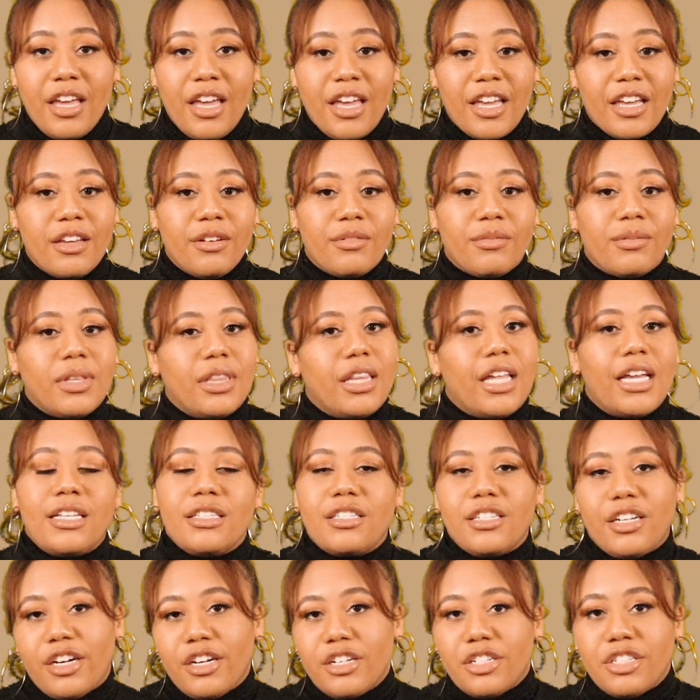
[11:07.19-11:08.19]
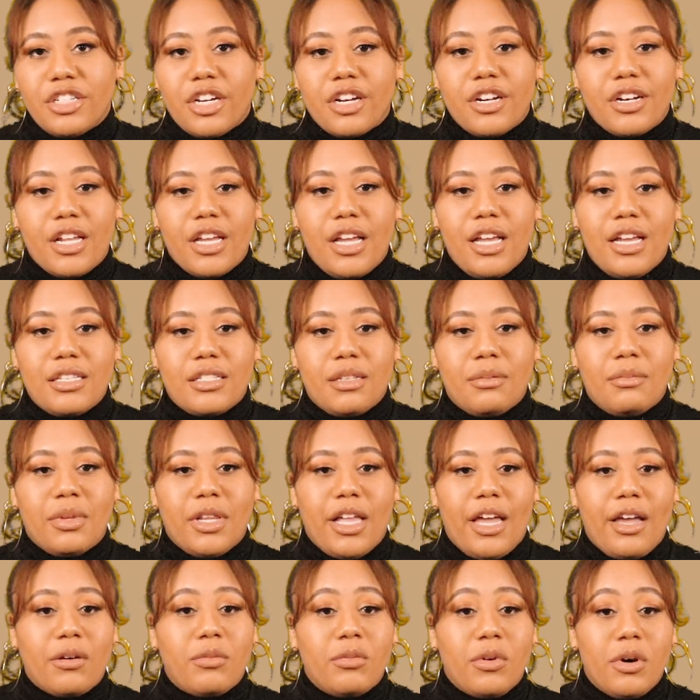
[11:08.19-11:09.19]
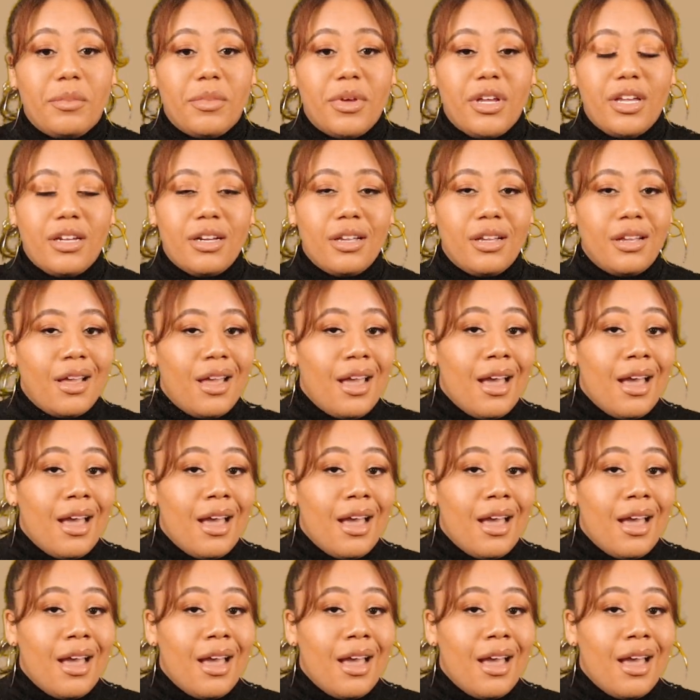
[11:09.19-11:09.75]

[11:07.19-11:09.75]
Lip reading: and could relate to her journey as a black woman.